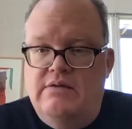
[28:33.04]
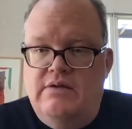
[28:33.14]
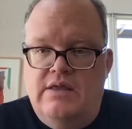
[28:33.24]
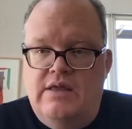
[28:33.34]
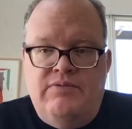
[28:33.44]

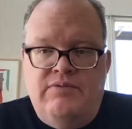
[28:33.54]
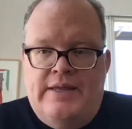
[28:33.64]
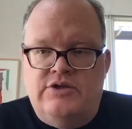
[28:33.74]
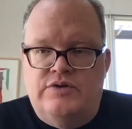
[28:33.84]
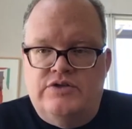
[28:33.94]

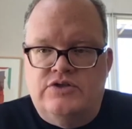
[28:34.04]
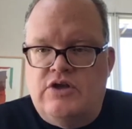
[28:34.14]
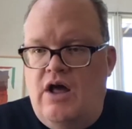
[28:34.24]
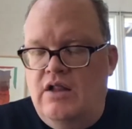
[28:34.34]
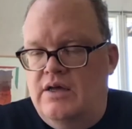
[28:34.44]
implement or
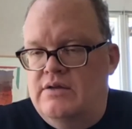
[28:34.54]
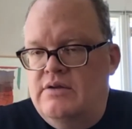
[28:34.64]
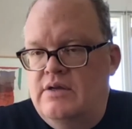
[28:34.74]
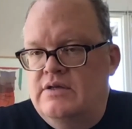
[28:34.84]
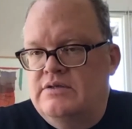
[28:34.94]
install a
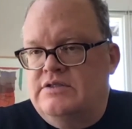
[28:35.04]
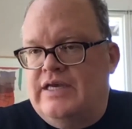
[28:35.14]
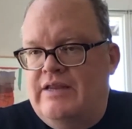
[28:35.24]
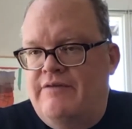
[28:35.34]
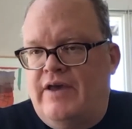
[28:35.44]

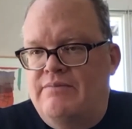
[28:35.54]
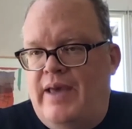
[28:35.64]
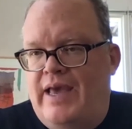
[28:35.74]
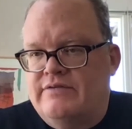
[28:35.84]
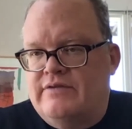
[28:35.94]
significant
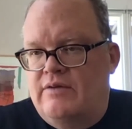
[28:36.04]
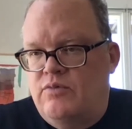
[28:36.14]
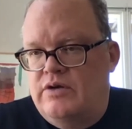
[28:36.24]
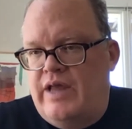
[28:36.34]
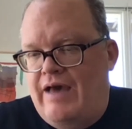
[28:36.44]
base that
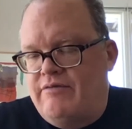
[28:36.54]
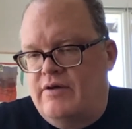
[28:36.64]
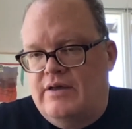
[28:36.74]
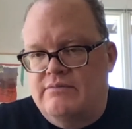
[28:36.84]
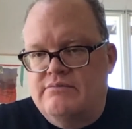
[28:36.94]
would have
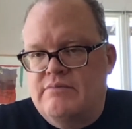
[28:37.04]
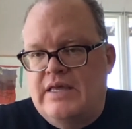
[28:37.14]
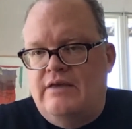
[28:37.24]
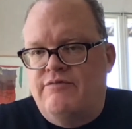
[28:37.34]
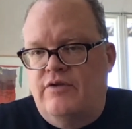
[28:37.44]
a
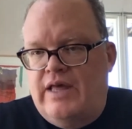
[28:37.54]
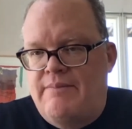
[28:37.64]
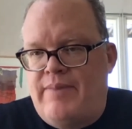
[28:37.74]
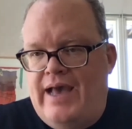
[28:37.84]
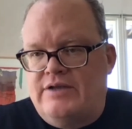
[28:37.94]
meaningful
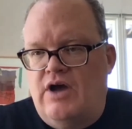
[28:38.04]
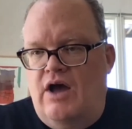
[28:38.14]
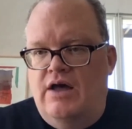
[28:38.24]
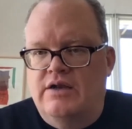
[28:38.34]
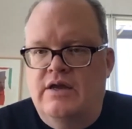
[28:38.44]
impact
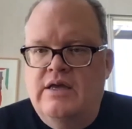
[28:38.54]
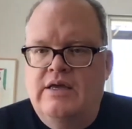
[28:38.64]
on